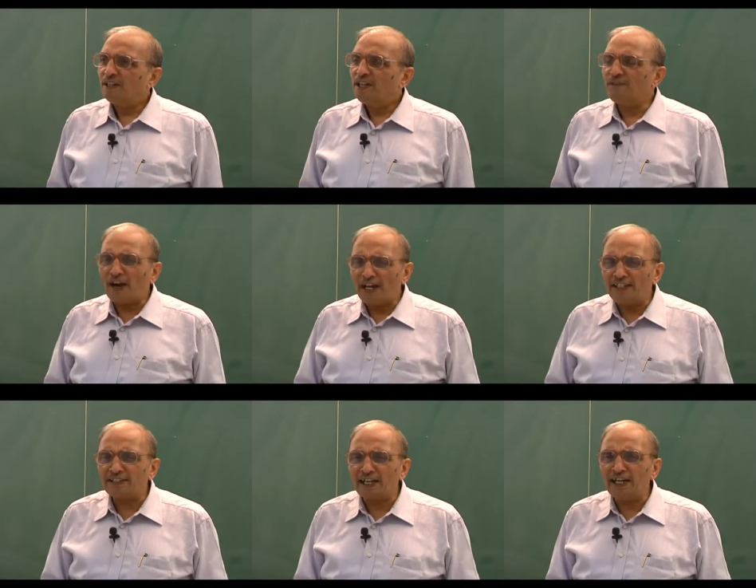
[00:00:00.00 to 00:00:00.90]
If I
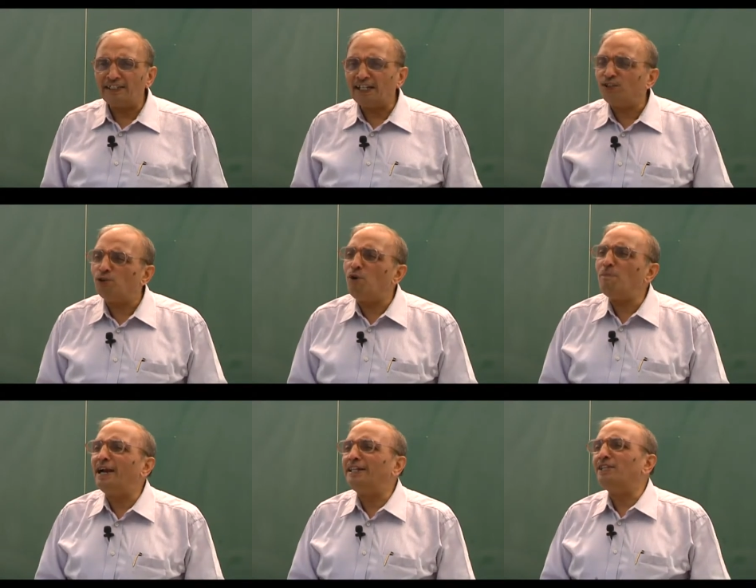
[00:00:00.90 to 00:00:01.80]
decide that no
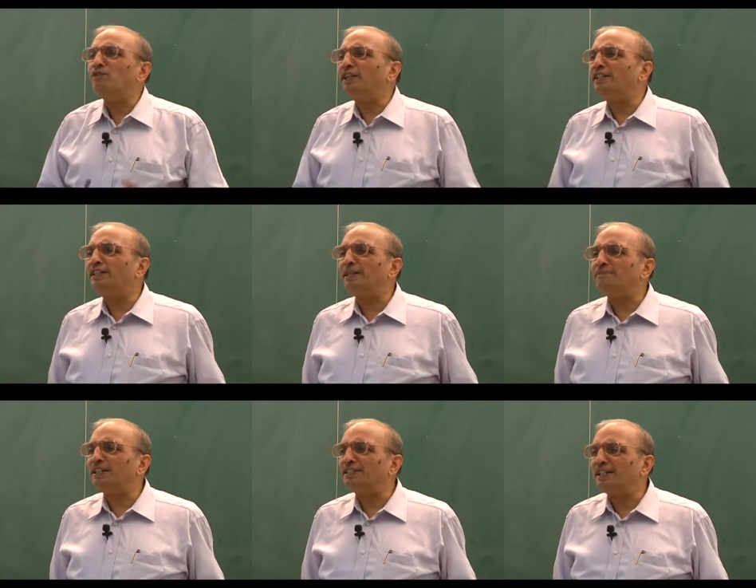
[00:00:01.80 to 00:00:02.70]
matter what the
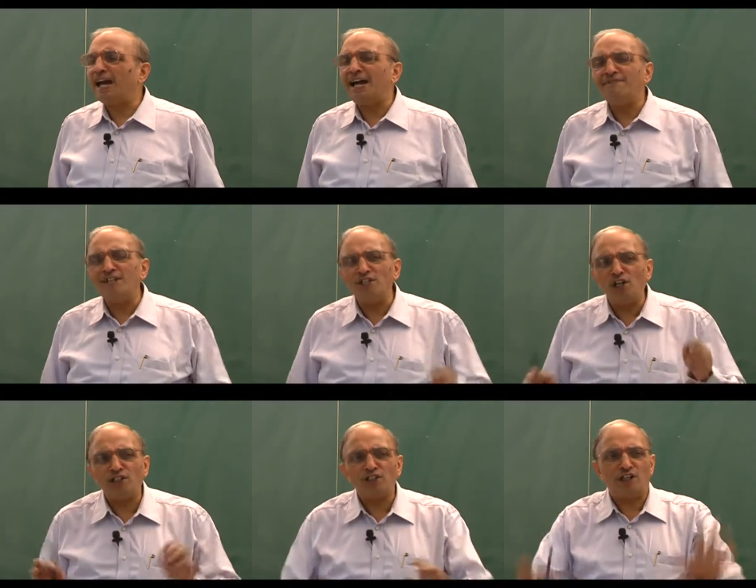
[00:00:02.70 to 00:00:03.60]
temptation, I will
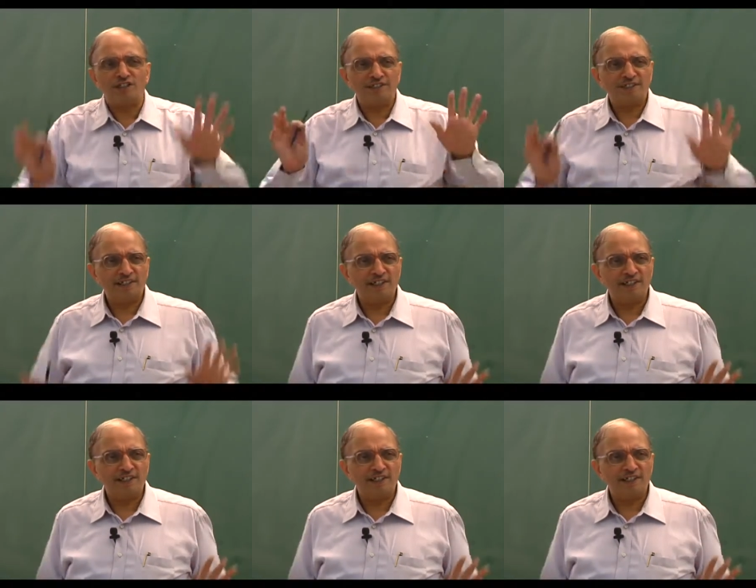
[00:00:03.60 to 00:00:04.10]
not cross.